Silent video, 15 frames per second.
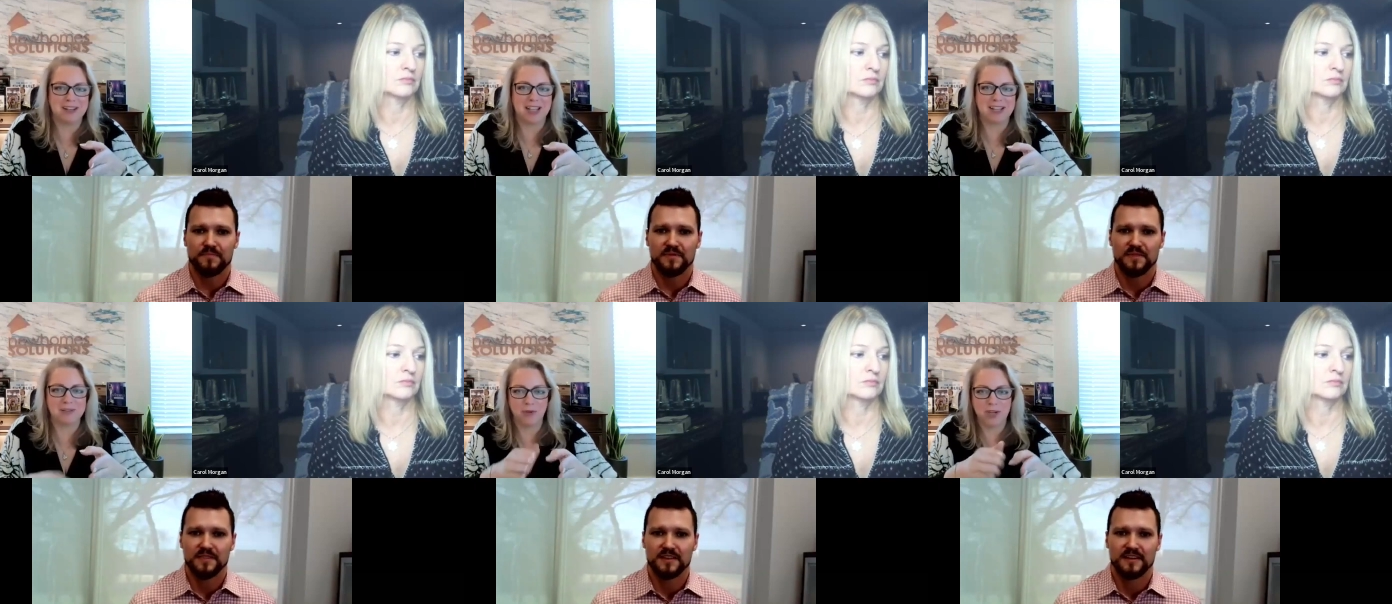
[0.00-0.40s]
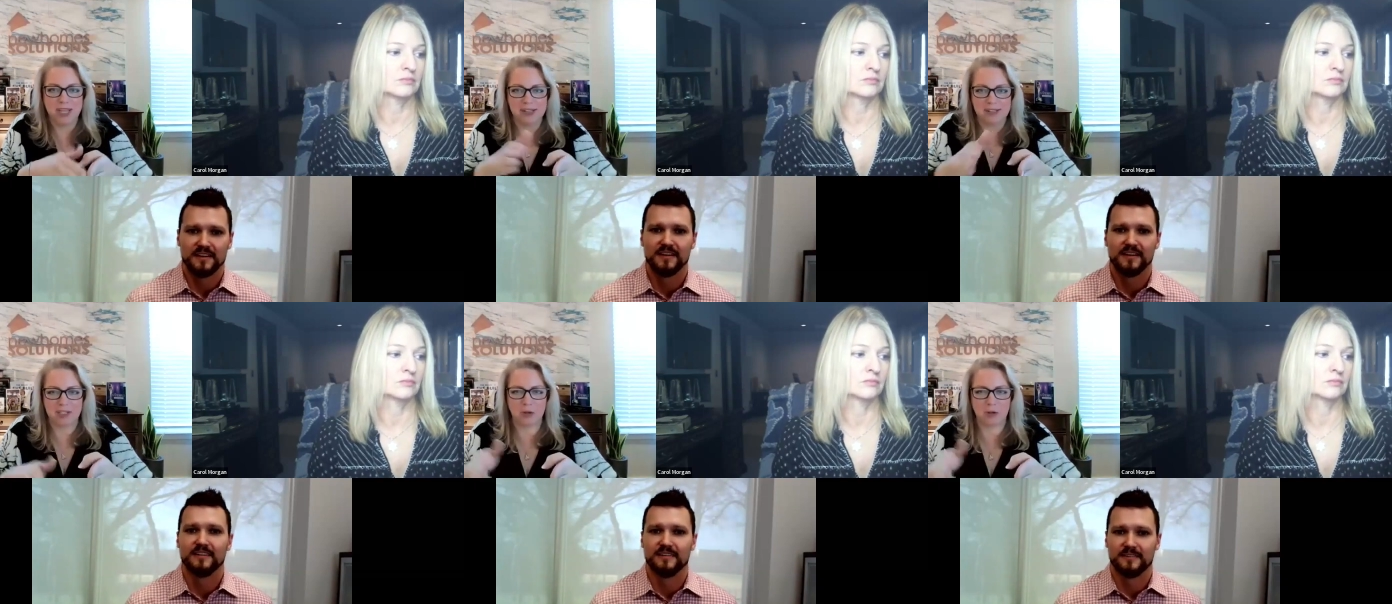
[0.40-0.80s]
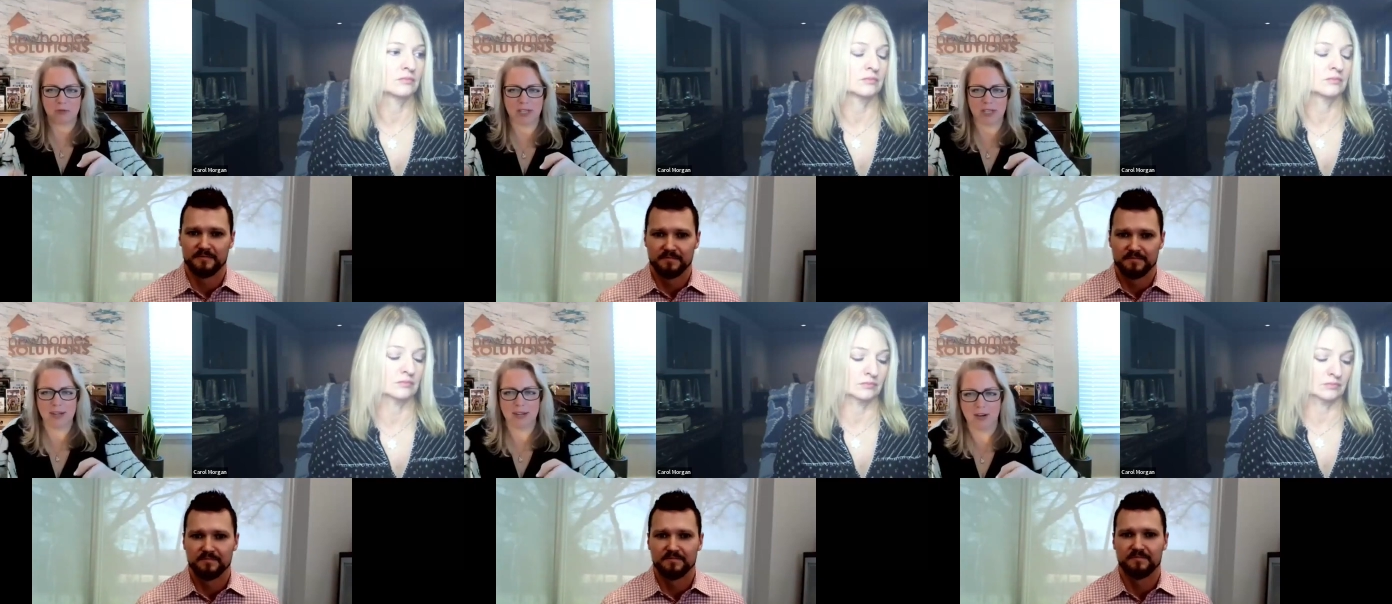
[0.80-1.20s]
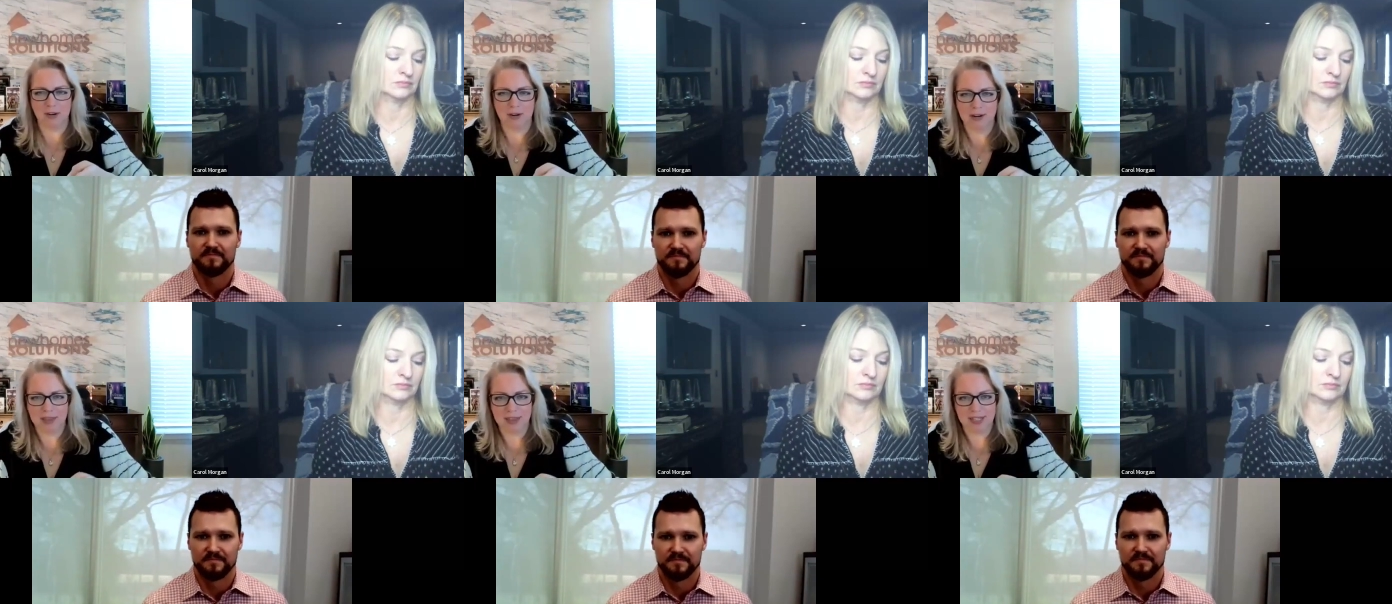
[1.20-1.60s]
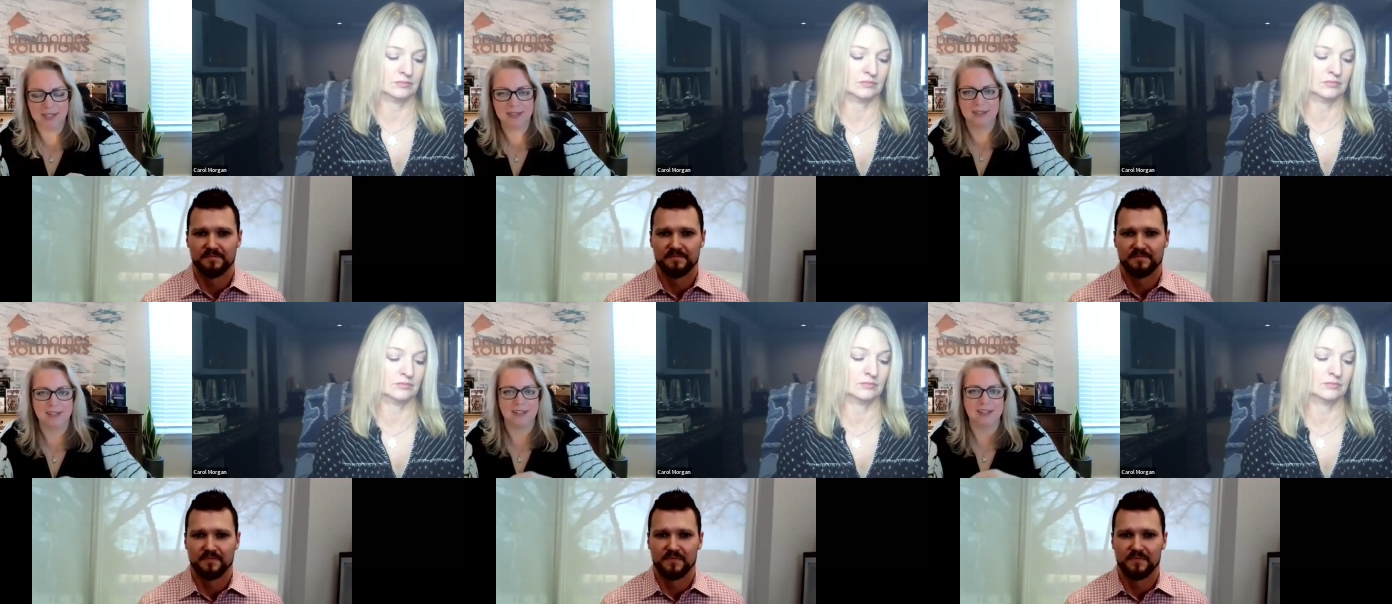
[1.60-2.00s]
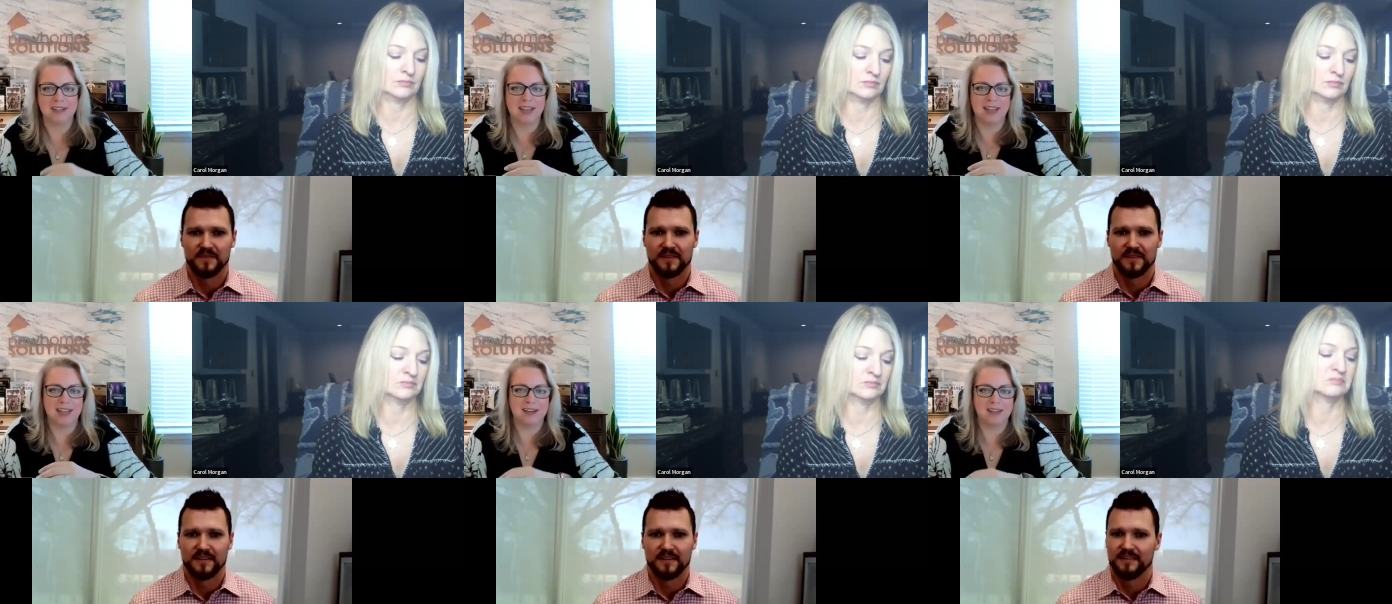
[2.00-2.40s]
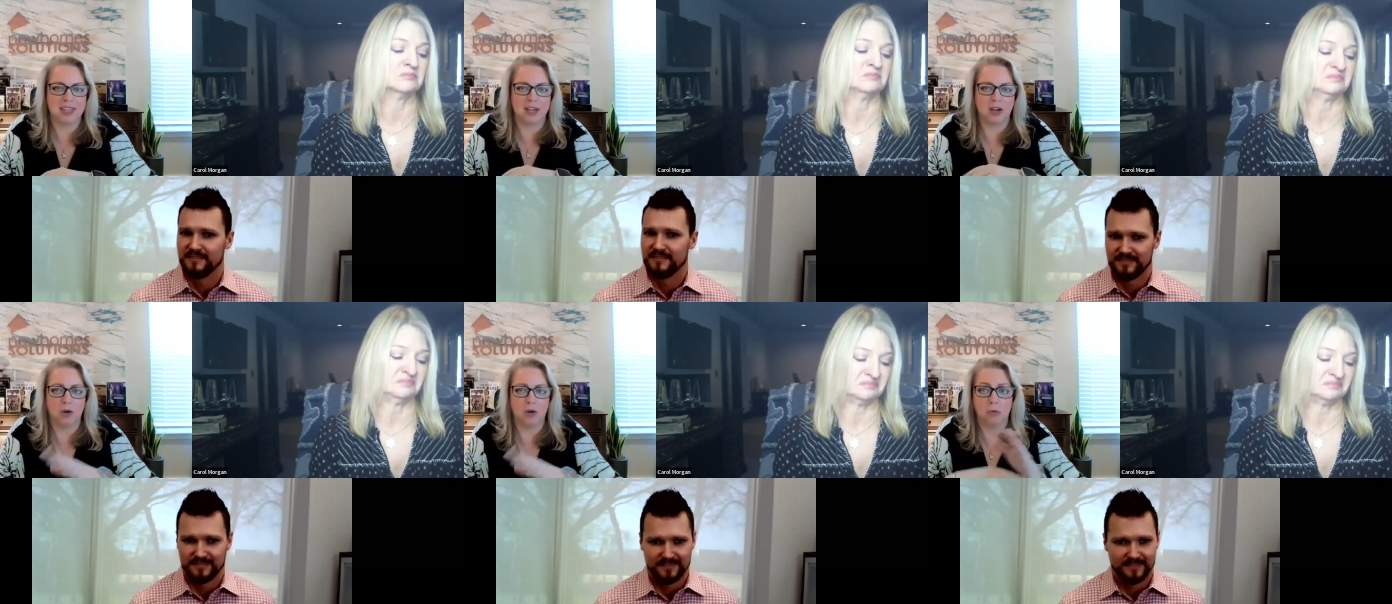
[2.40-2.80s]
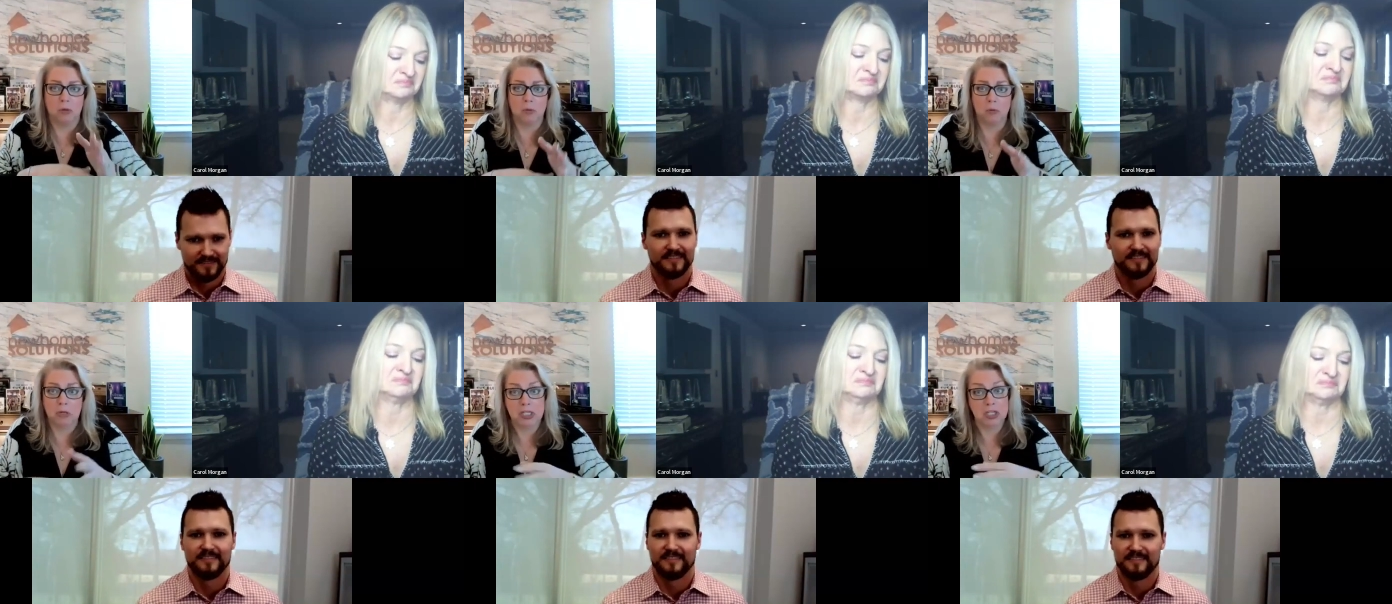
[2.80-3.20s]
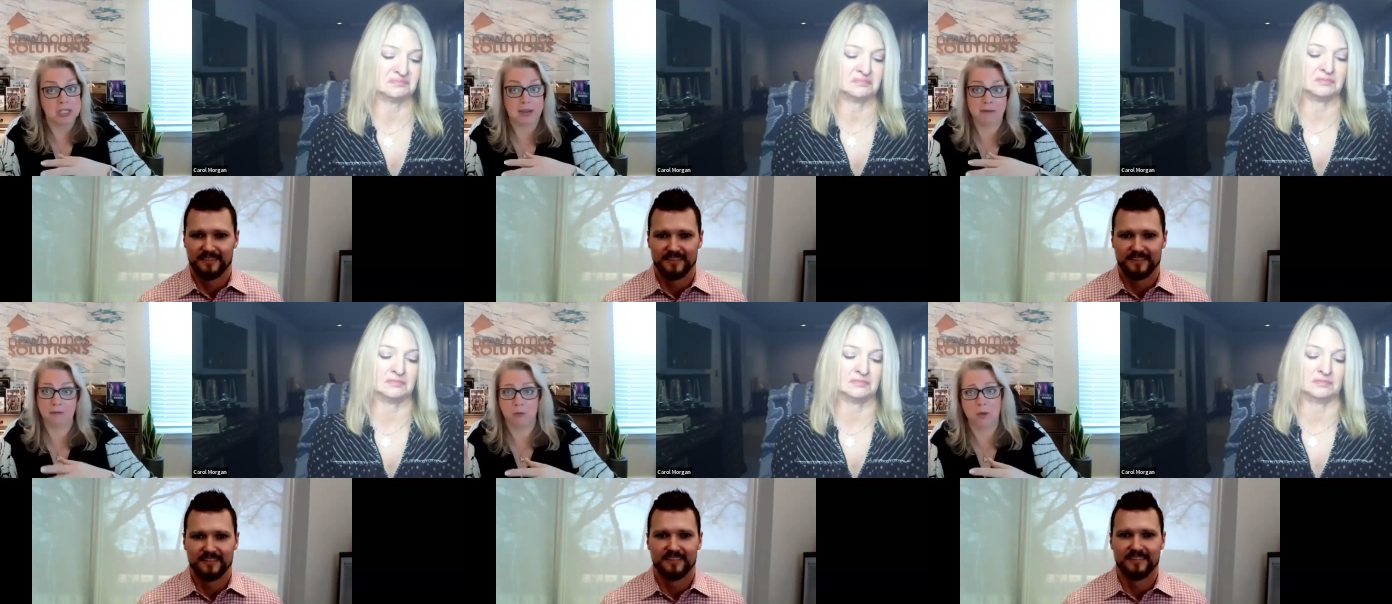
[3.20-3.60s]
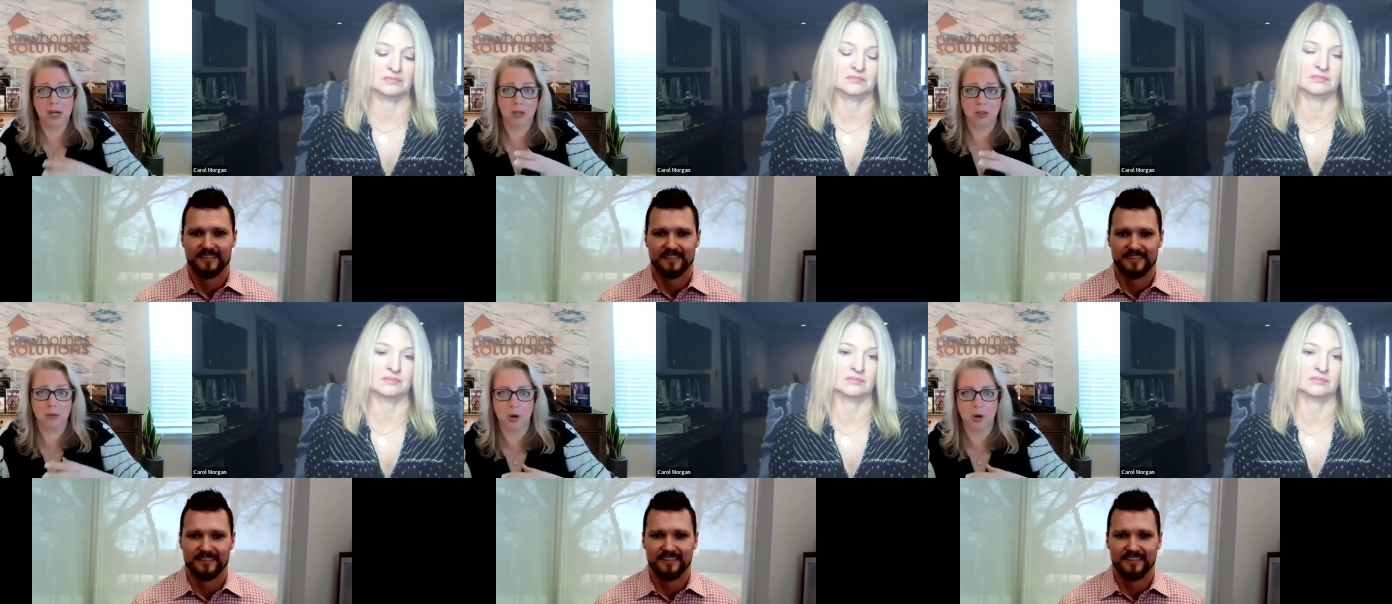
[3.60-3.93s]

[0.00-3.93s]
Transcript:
Speaker 1: in like we get so linear in this and and think oh well we just have to